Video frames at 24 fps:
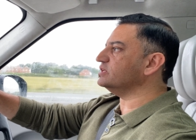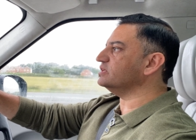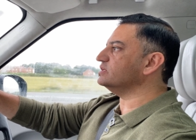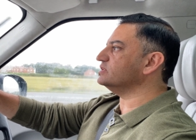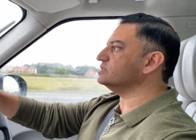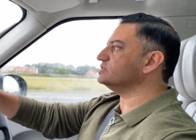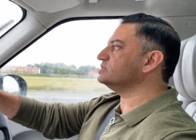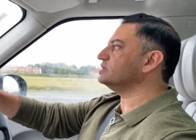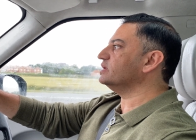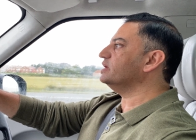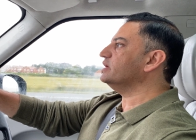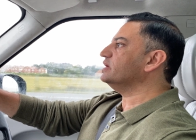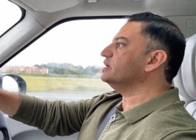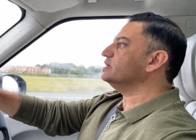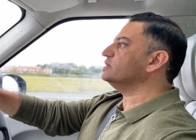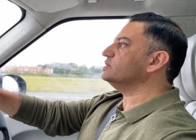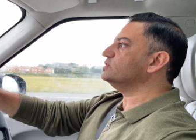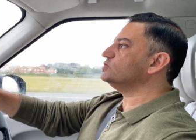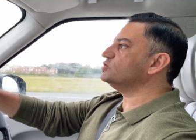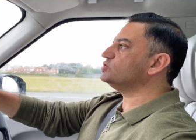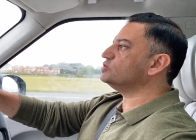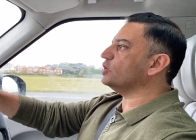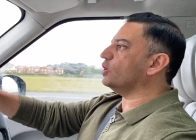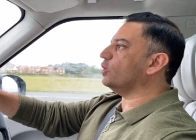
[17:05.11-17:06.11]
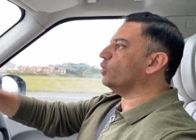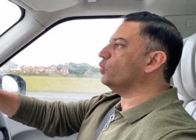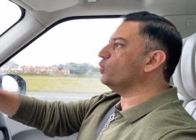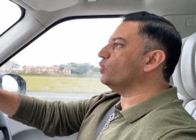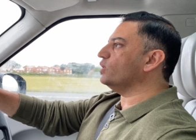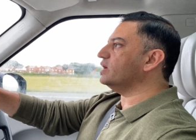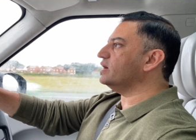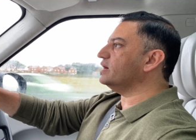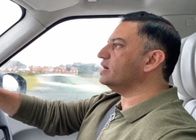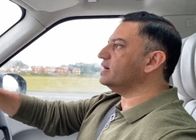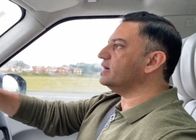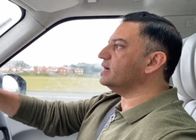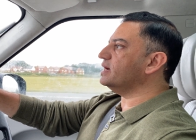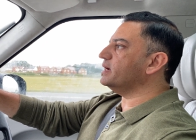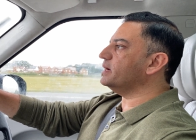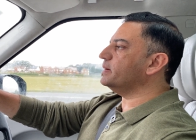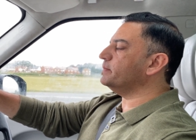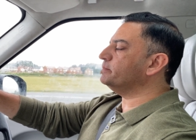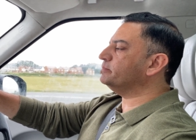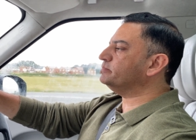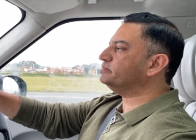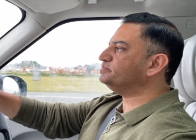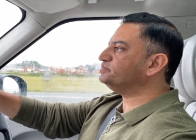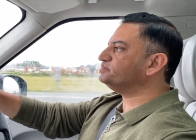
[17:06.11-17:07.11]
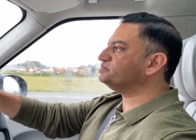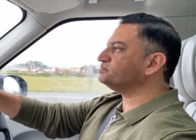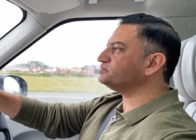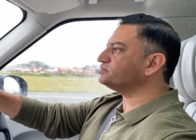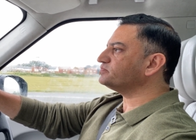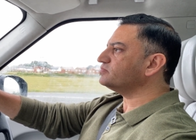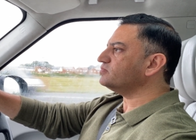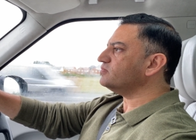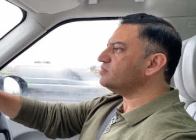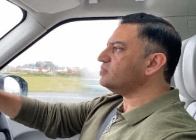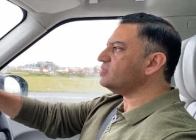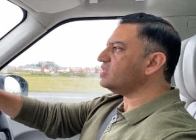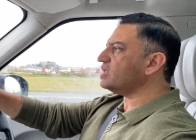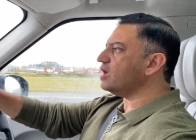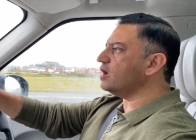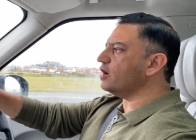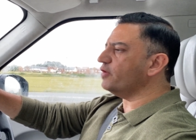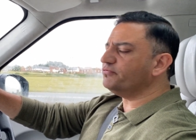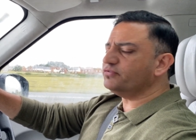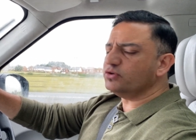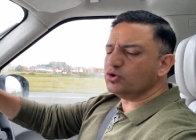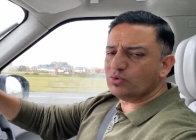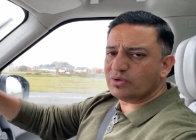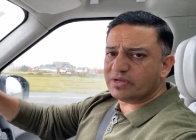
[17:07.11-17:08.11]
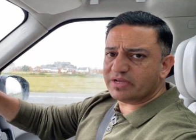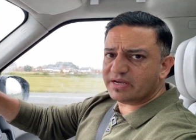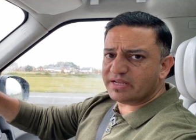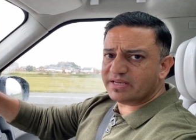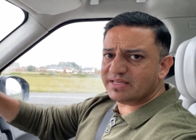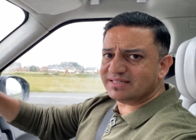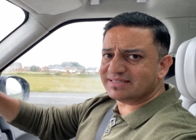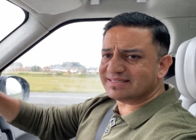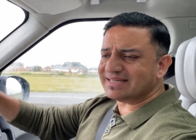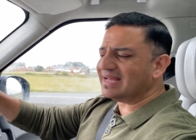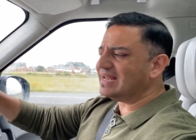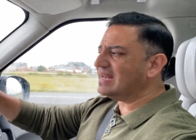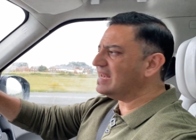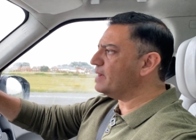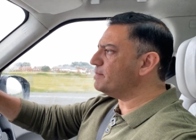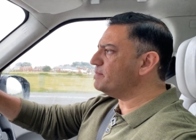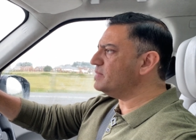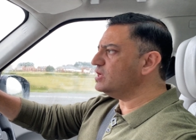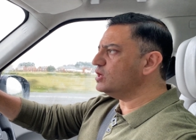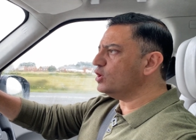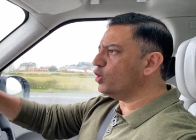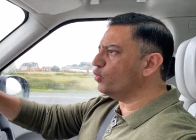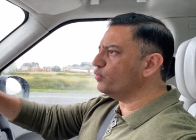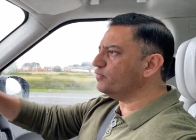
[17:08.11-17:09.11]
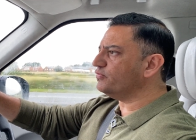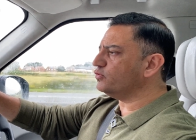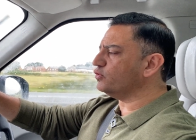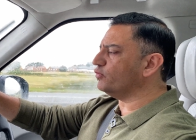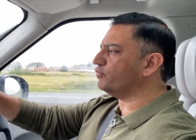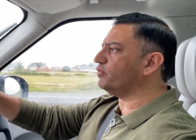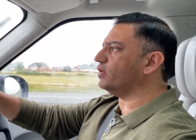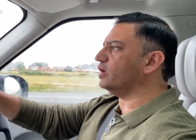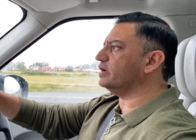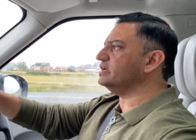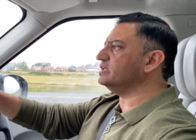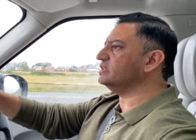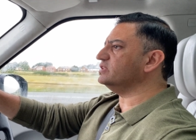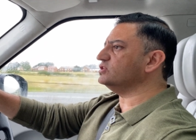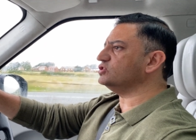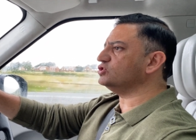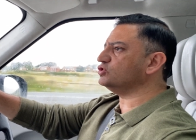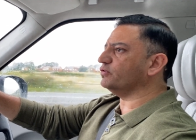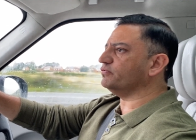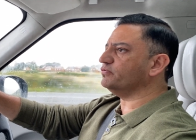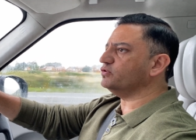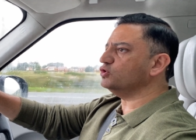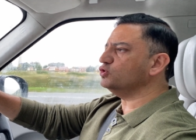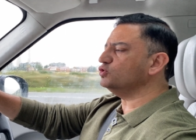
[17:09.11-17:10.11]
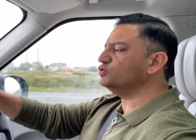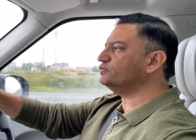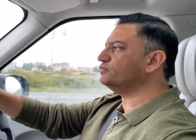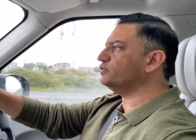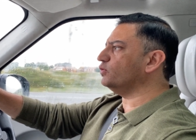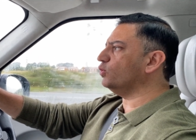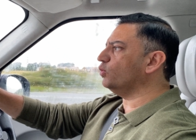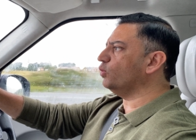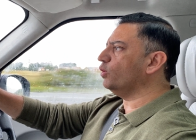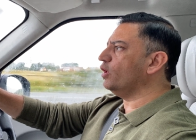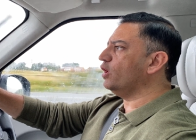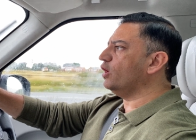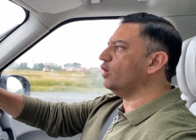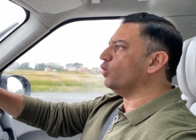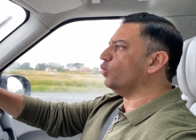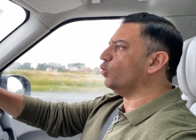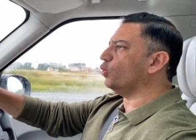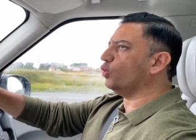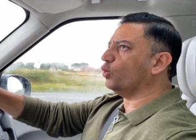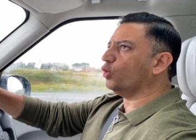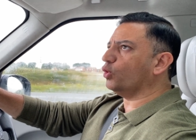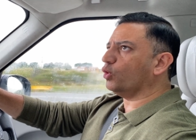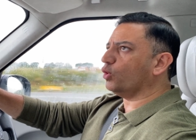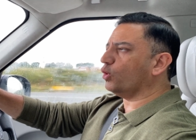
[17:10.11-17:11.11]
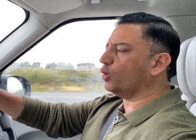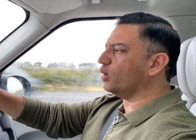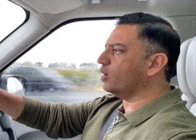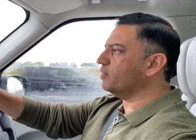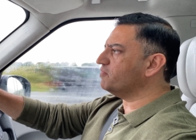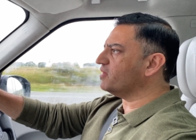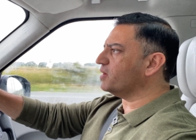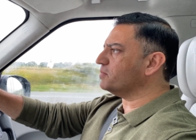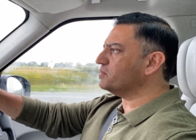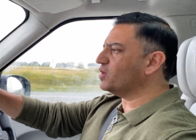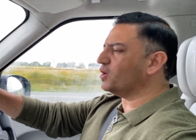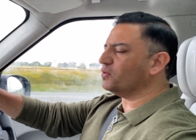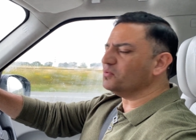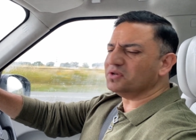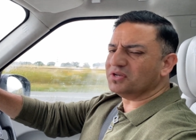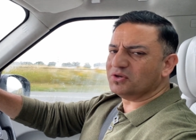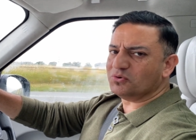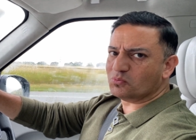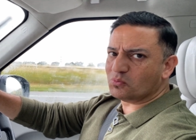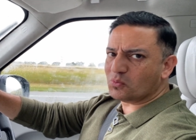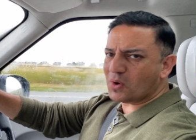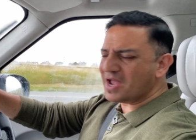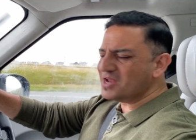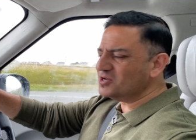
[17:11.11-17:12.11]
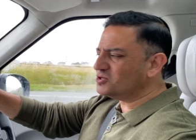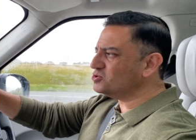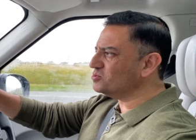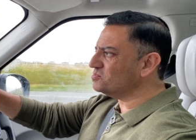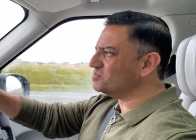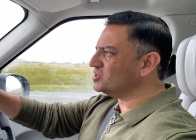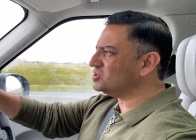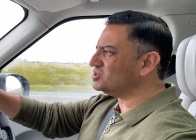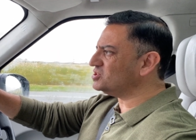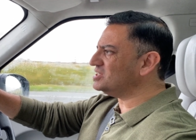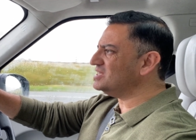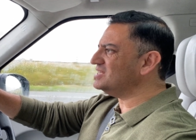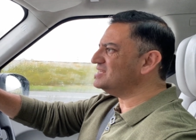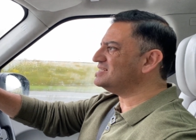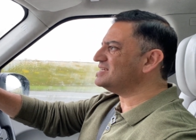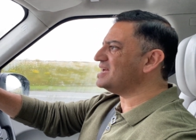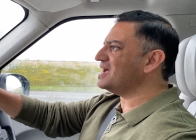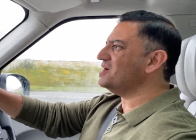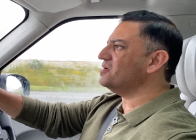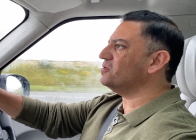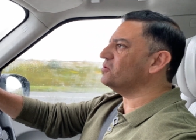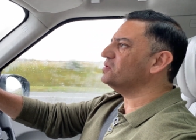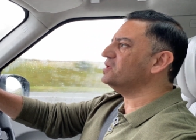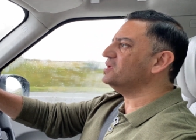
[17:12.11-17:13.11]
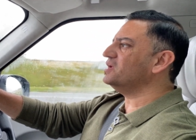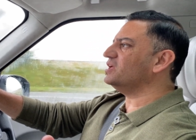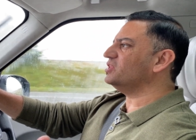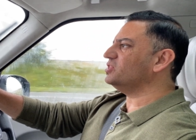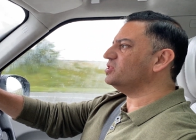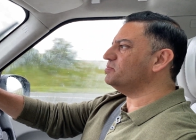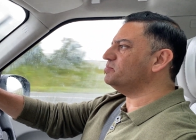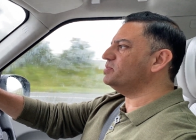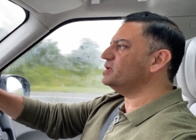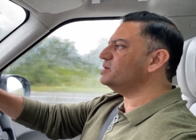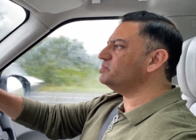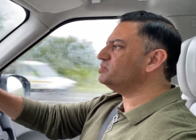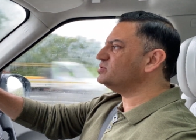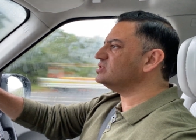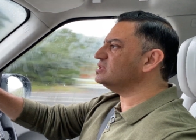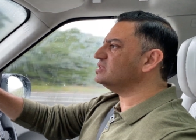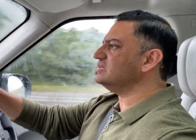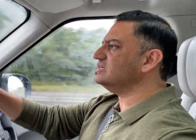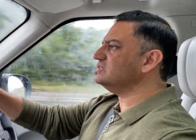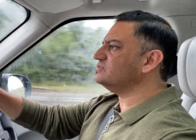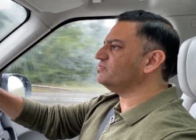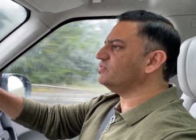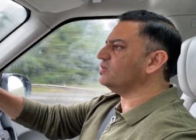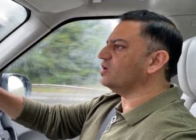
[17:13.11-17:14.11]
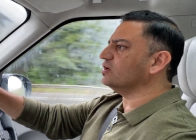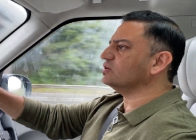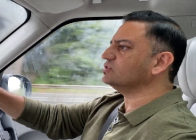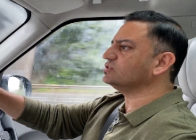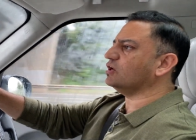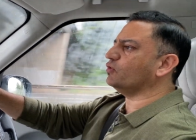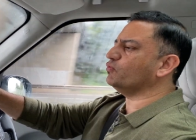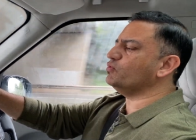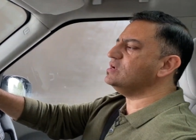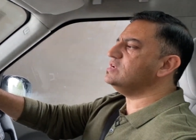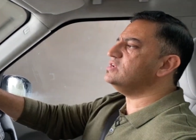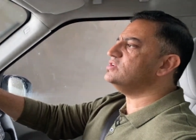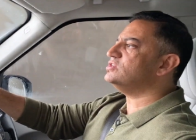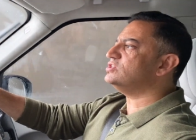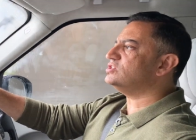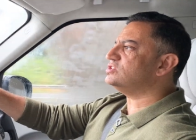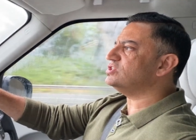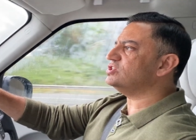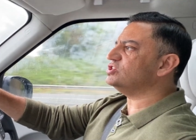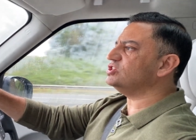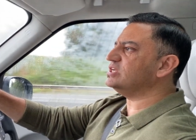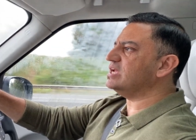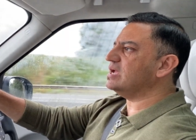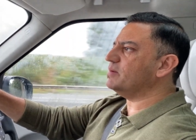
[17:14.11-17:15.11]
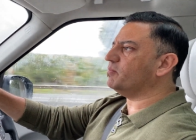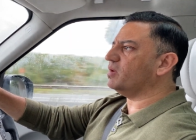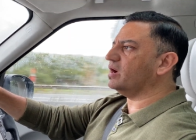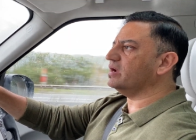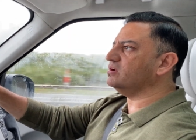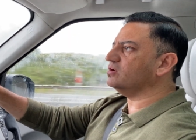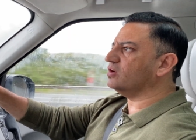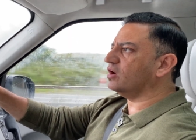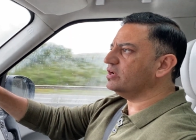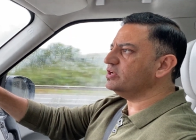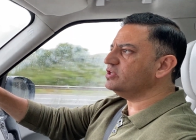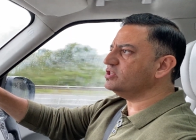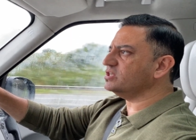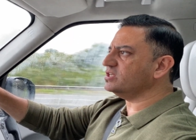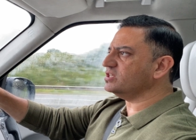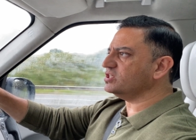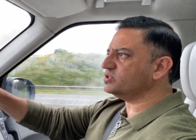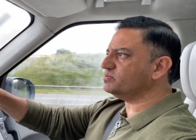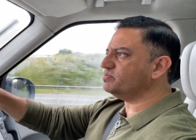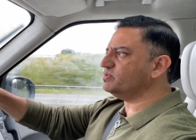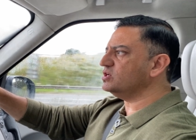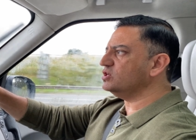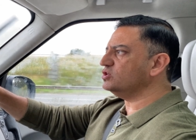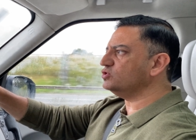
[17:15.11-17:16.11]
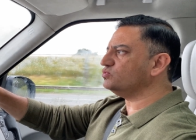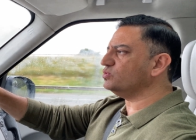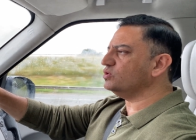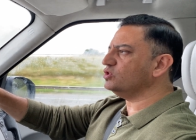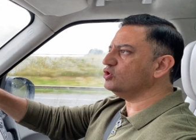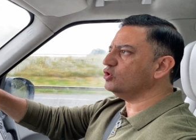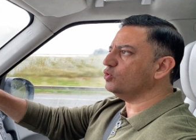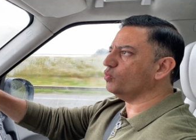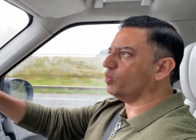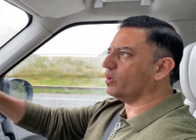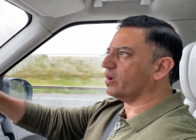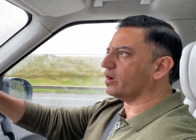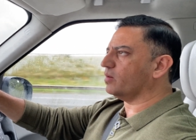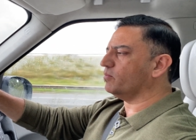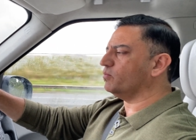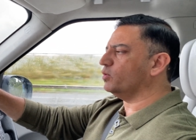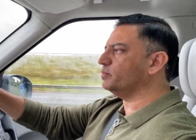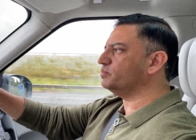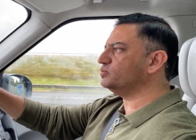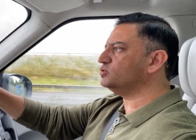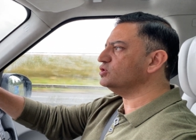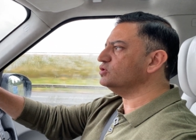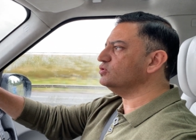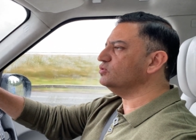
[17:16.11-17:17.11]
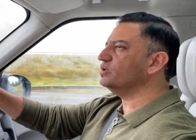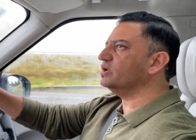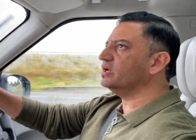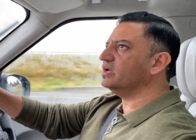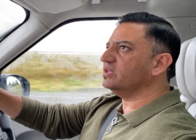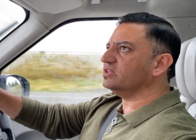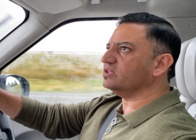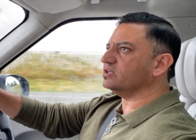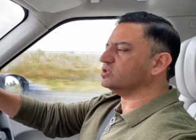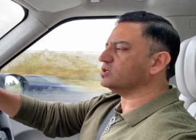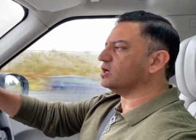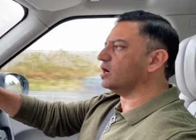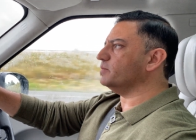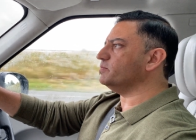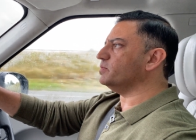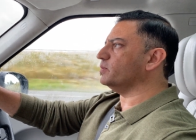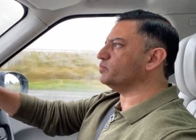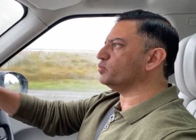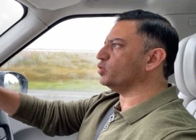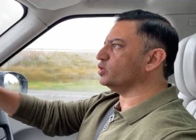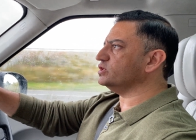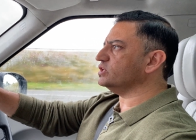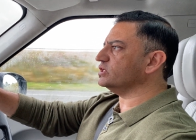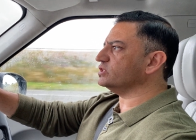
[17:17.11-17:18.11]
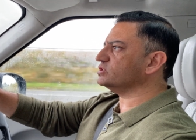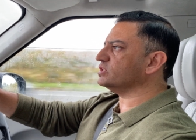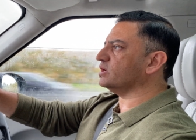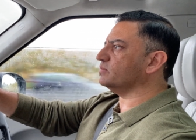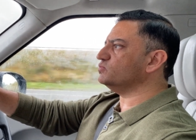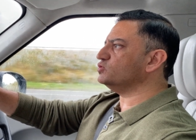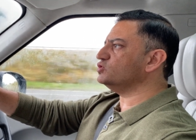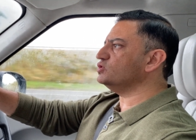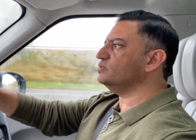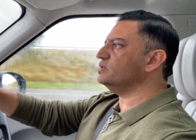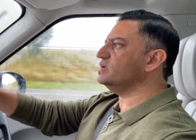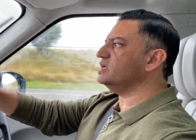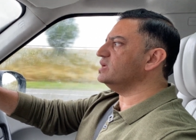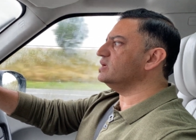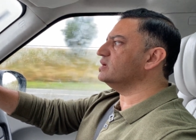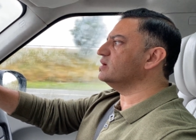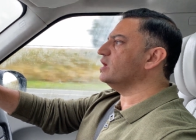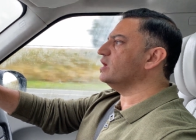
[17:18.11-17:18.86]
us. So, um, a few learnings there. Let me know if you're finding this stuff useful or, or if I'm going in way too much detail. The purpose of these vlogs are really just to share my knowledge and experience with you, what I'm up to, the type of projects I'm doing,